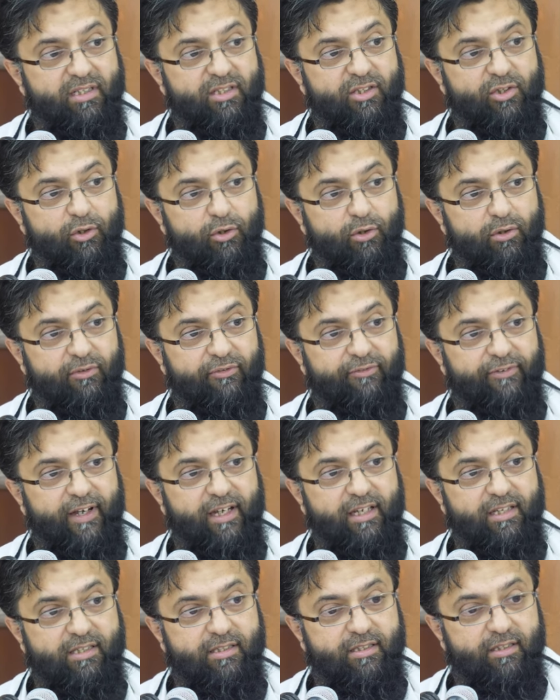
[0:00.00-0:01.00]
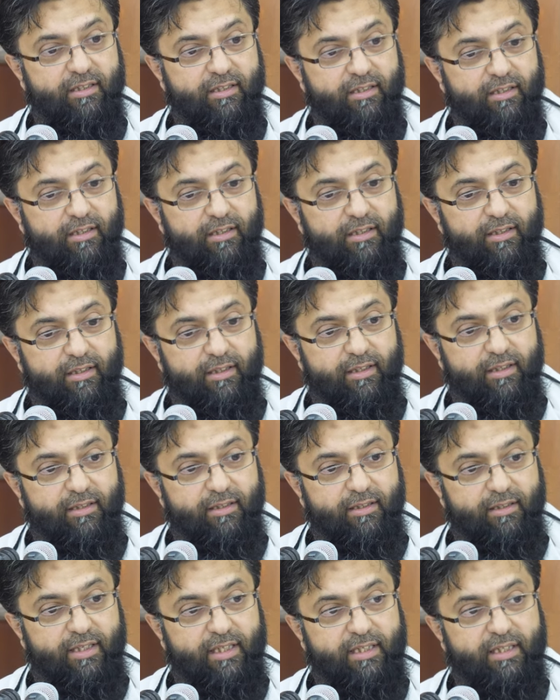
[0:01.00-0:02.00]
to face
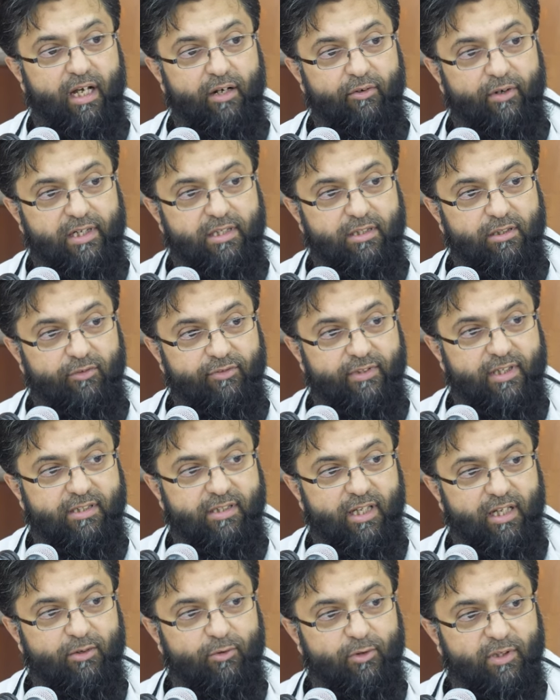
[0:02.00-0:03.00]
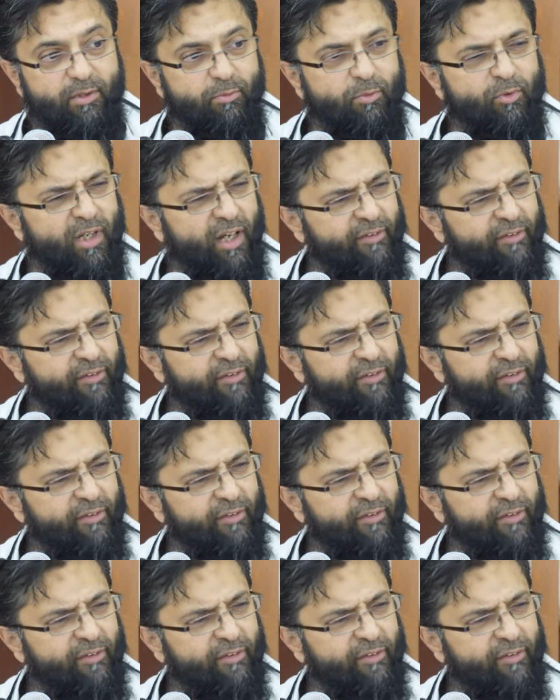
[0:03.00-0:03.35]
the direction of the sun or the moon.